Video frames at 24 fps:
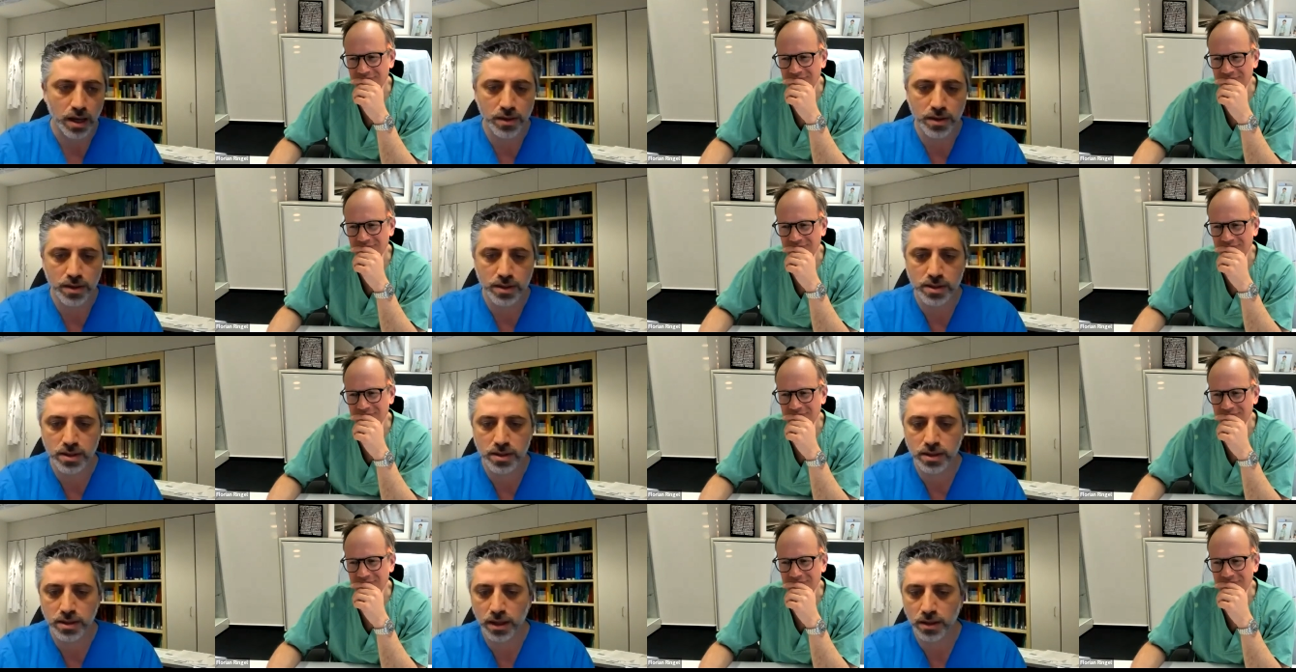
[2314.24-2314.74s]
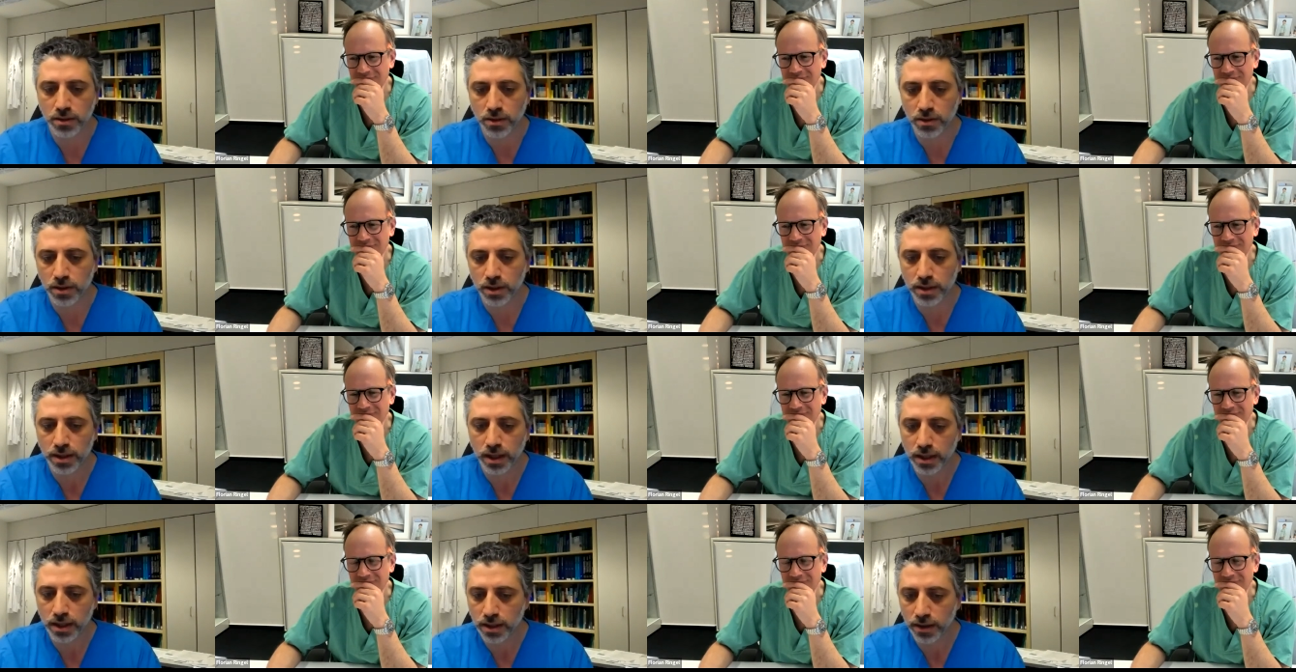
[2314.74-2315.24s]
Speaker 1: And this is not
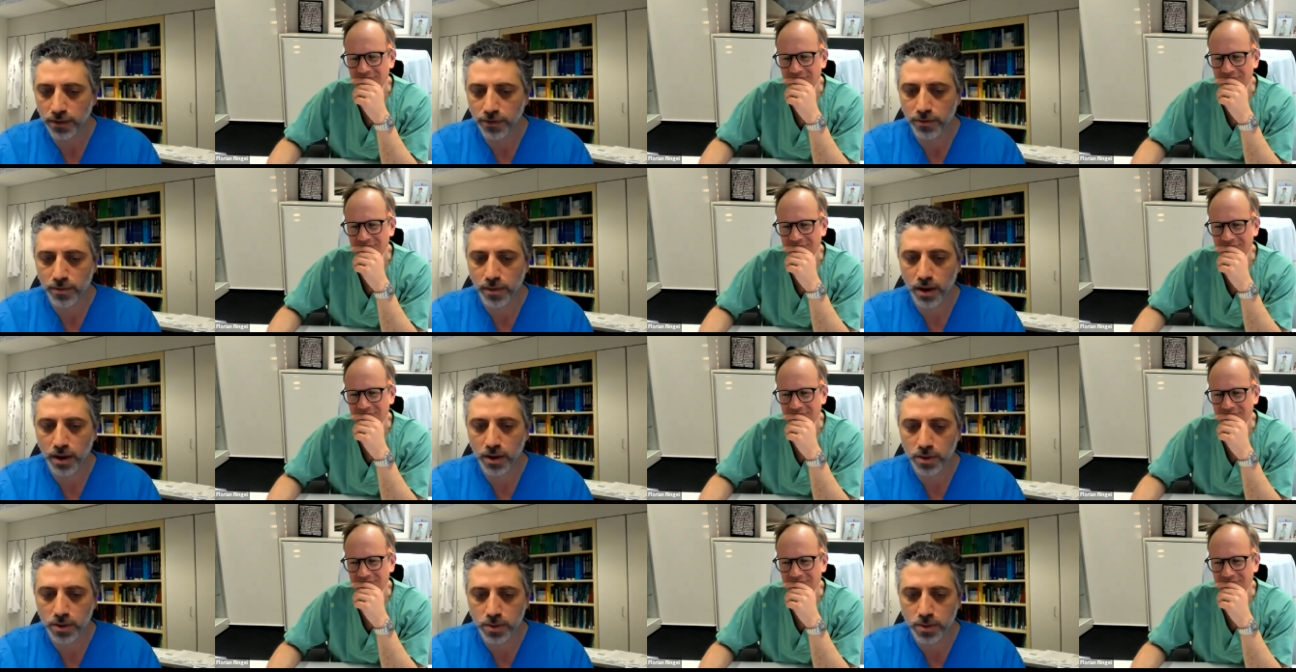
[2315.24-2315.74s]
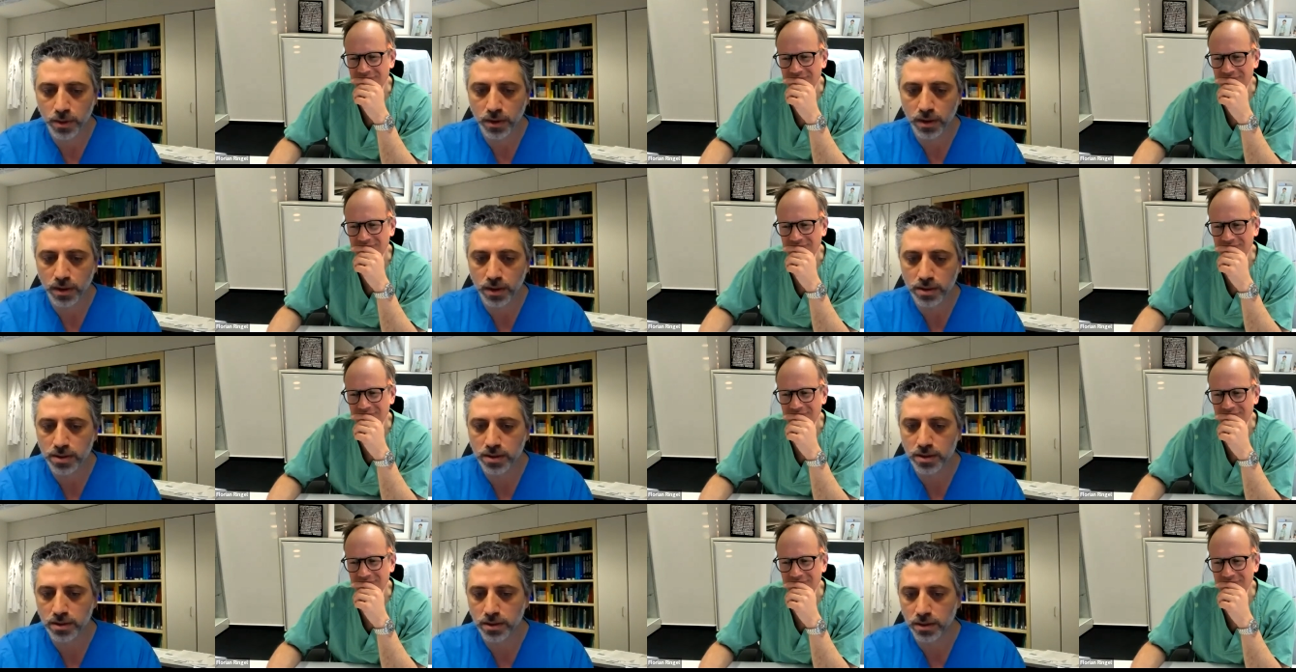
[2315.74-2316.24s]
only data from Augsburg,
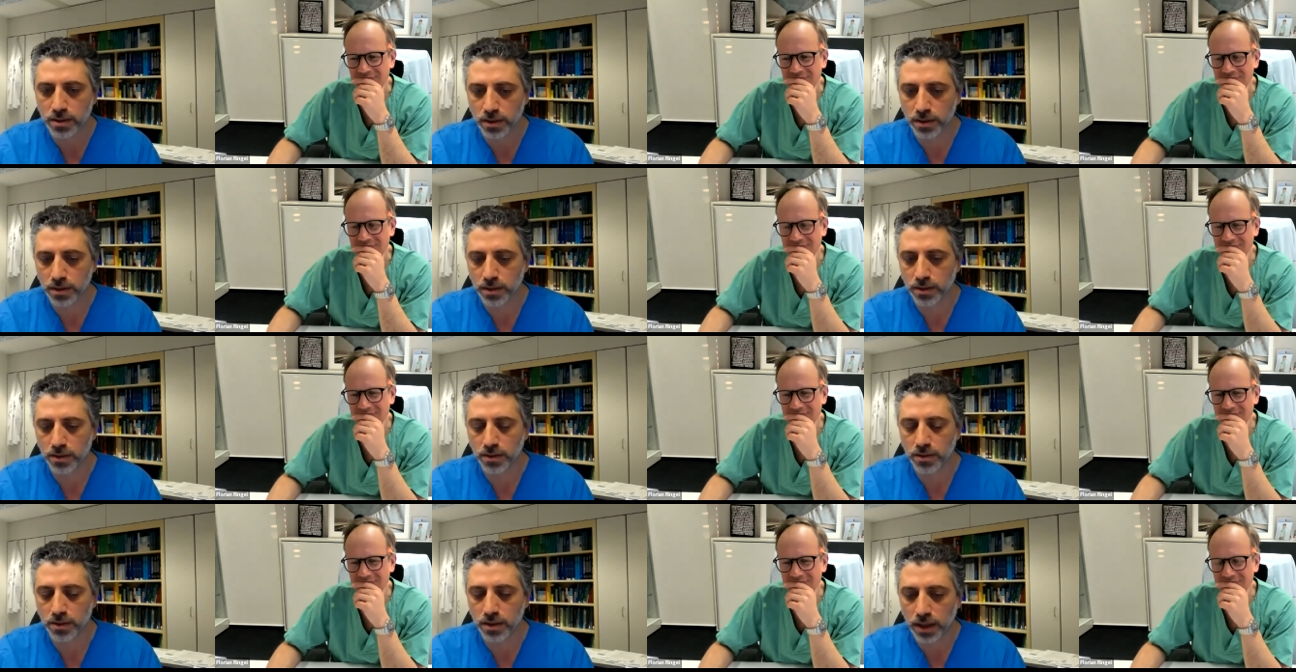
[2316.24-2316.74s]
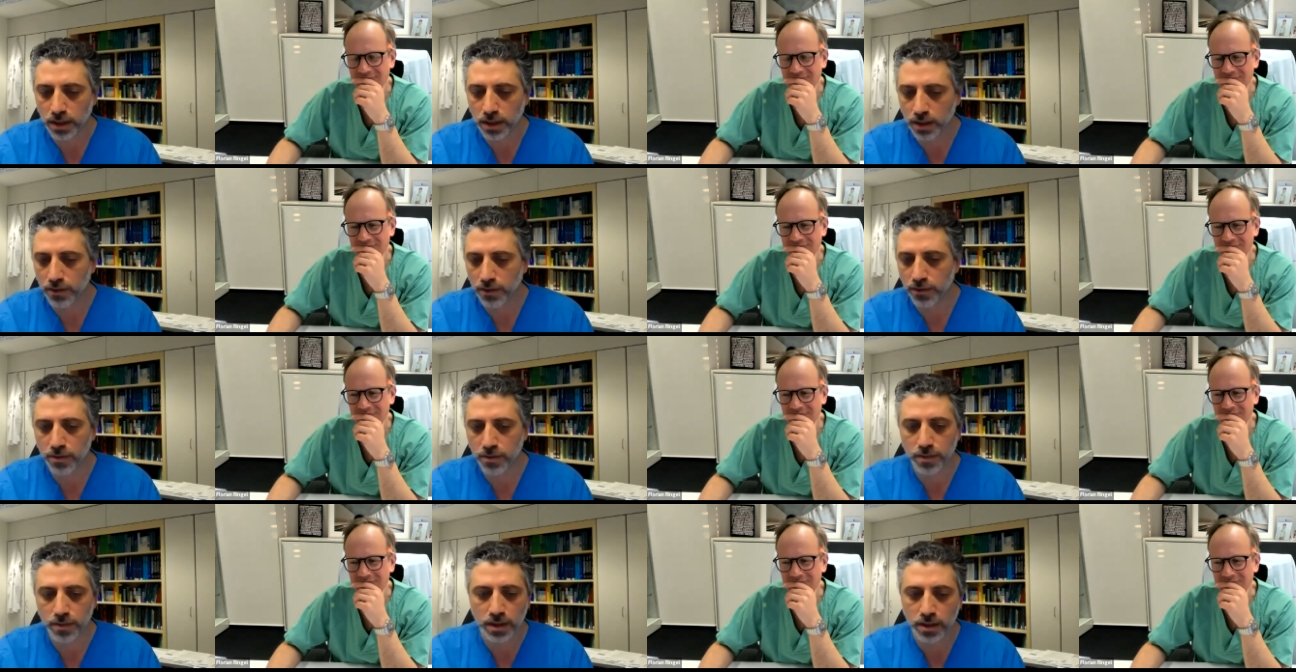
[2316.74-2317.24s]
this is you know data
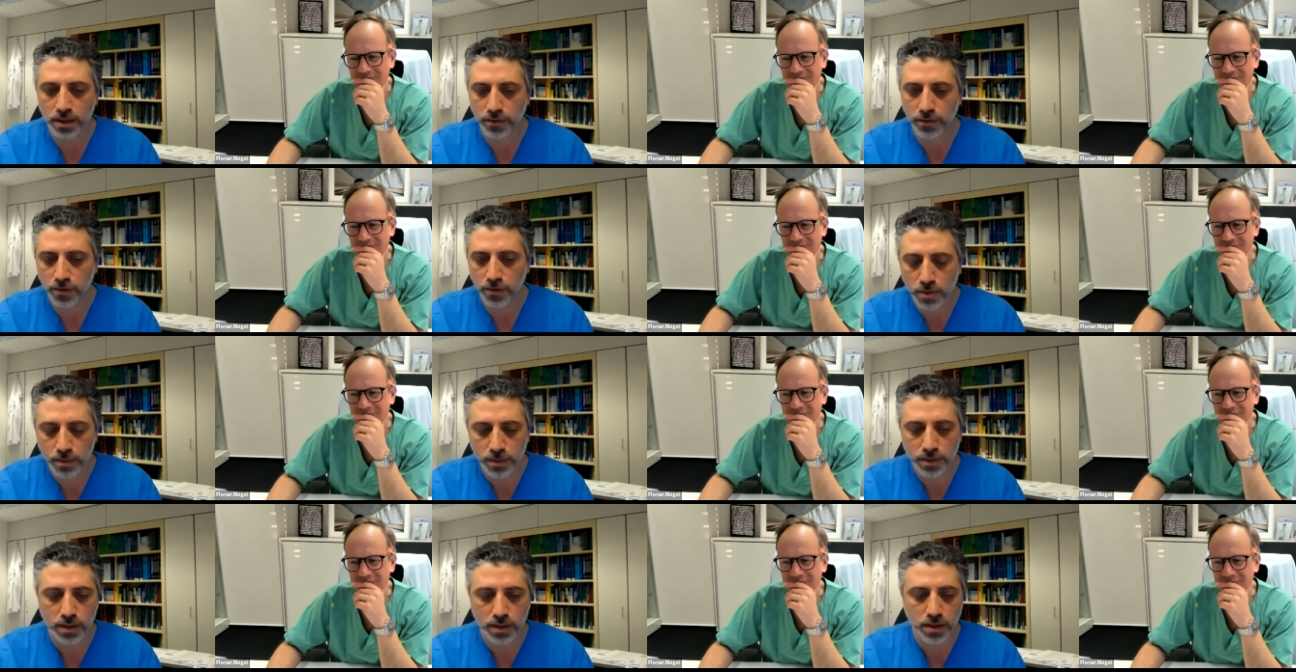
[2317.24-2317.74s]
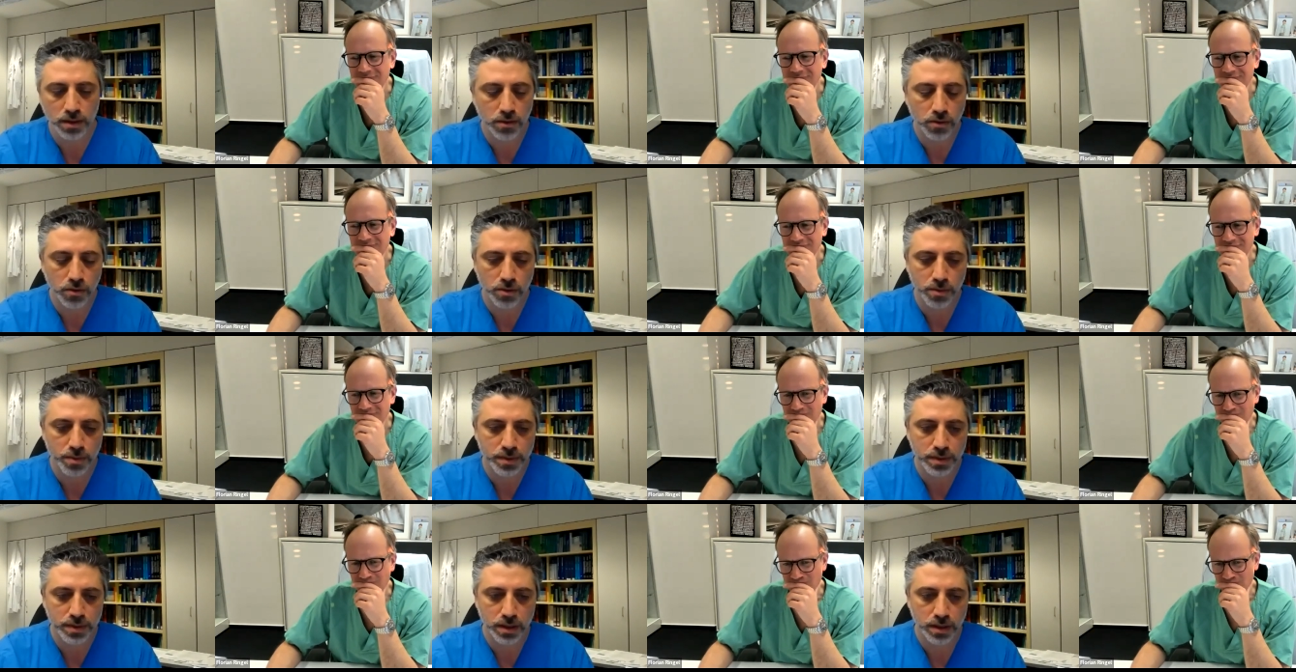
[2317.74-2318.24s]
from the deformity
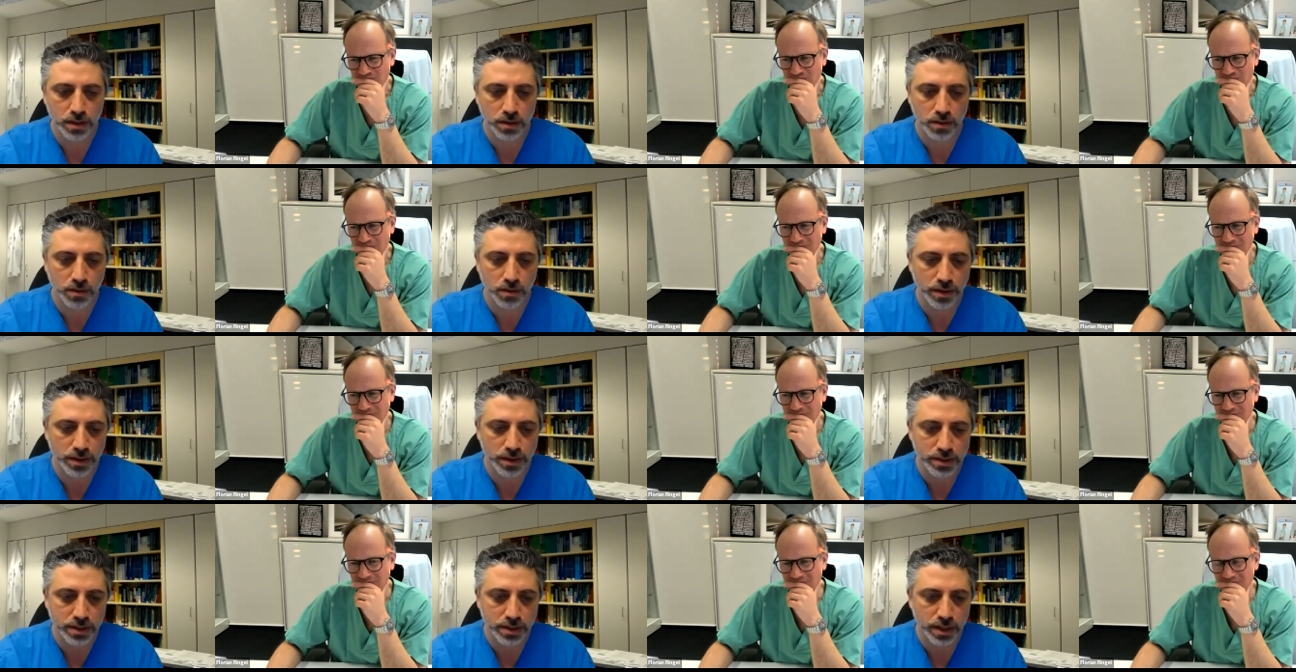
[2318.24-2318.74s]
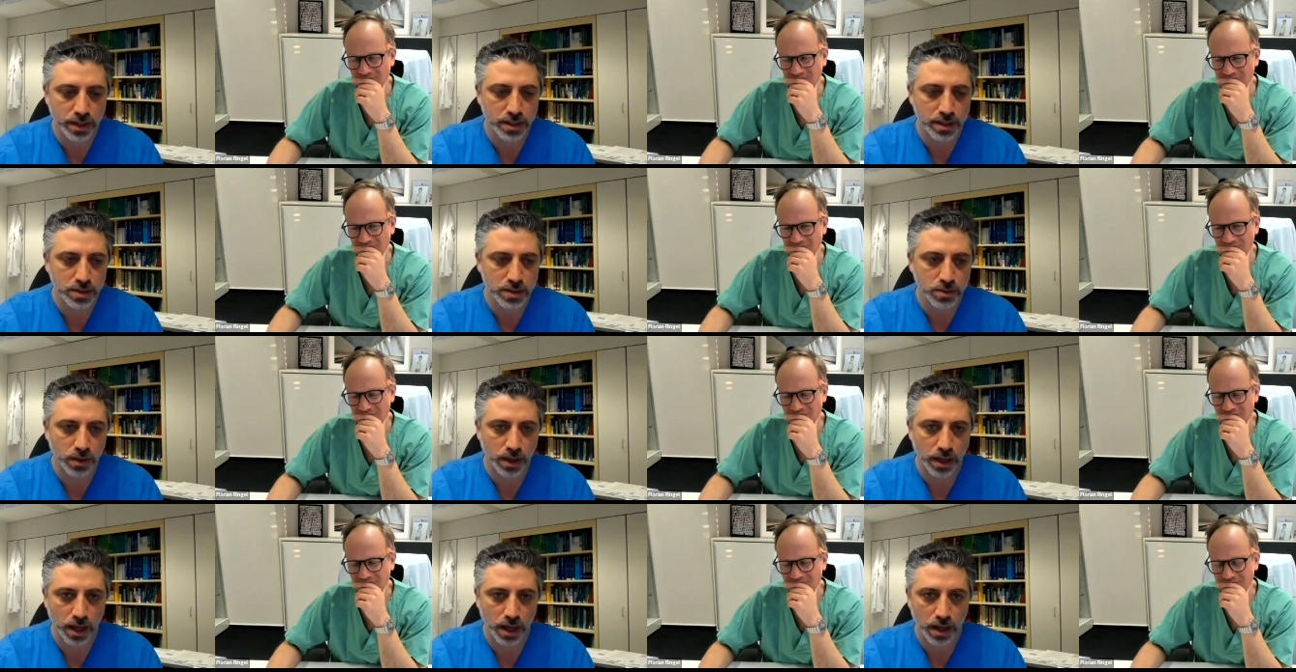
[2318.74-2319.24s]
groups and all the
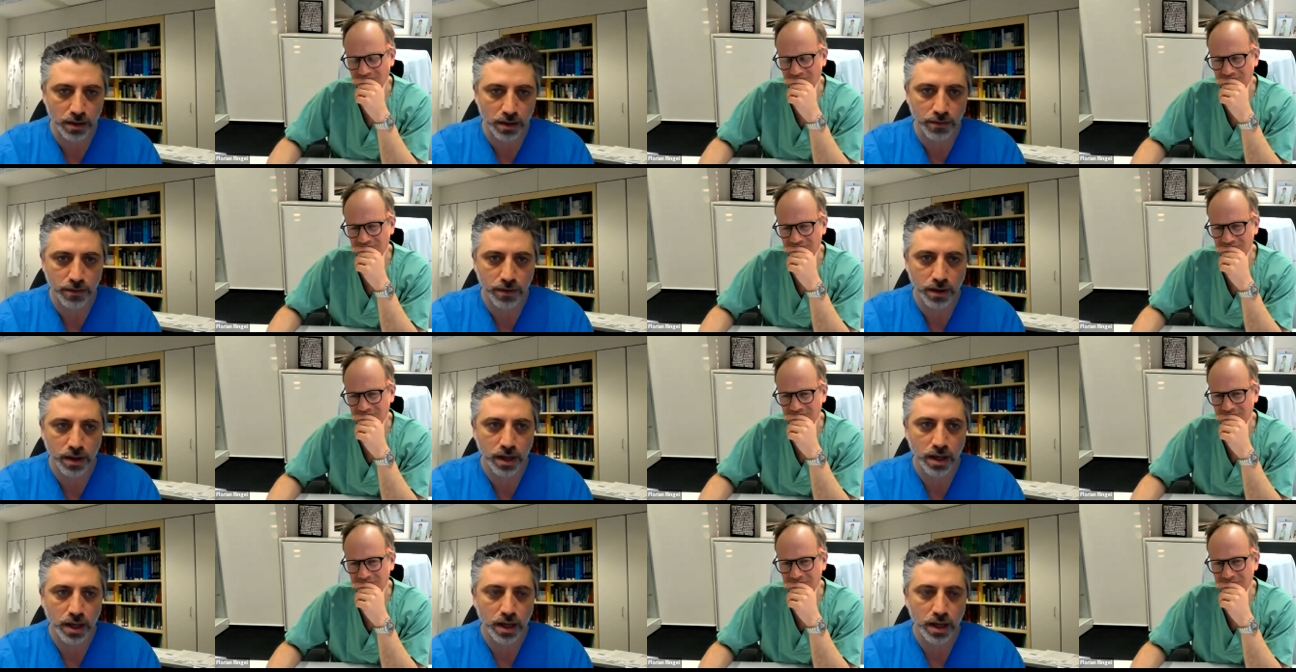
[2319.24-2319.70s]
studies we have.